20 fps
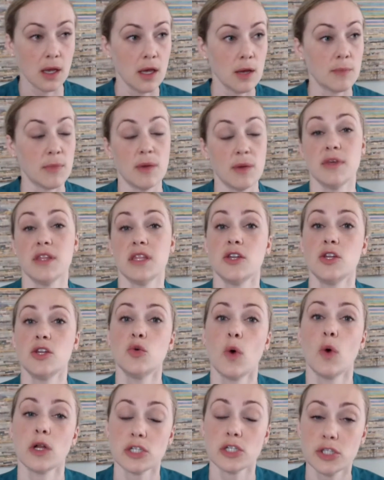Maybe then you
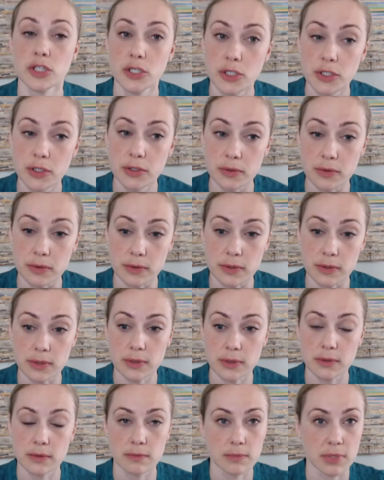watch the
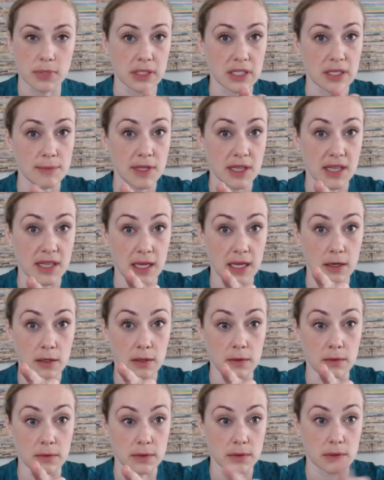news, but limit that
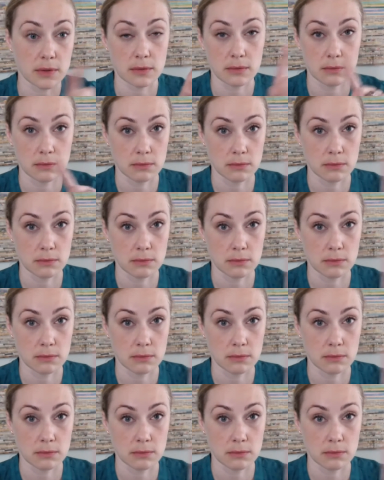news.